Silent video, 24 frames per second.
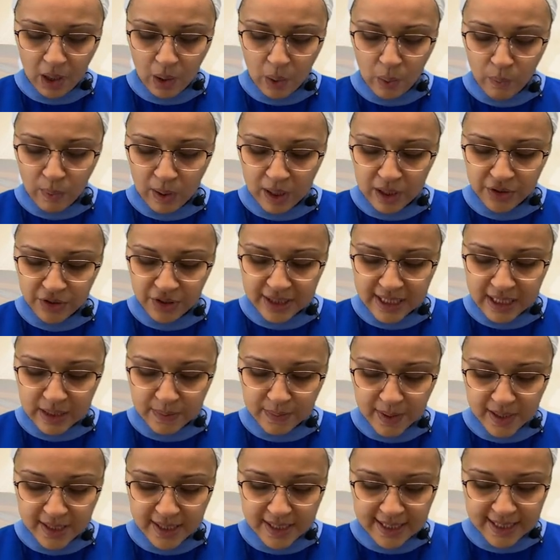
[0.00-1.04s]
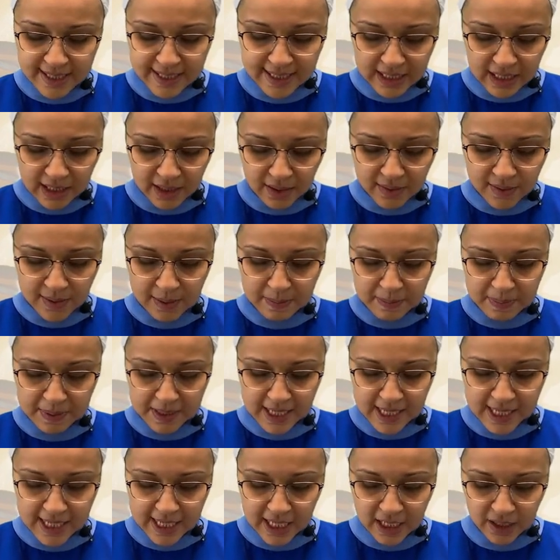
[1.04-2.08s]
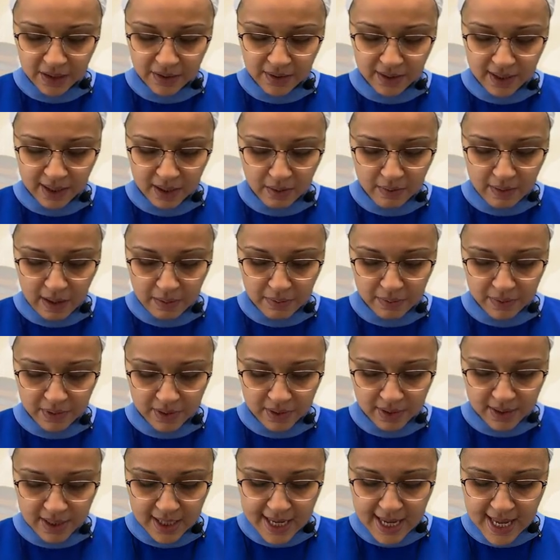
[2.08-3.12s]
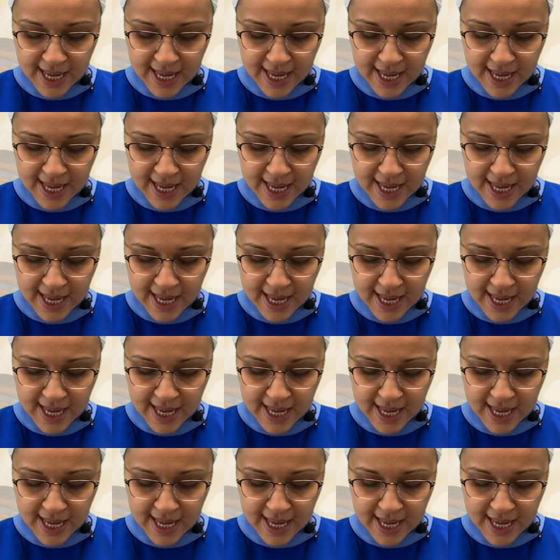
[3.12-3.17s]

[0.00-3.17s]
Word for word: while Jesus was still speaking to the crowds,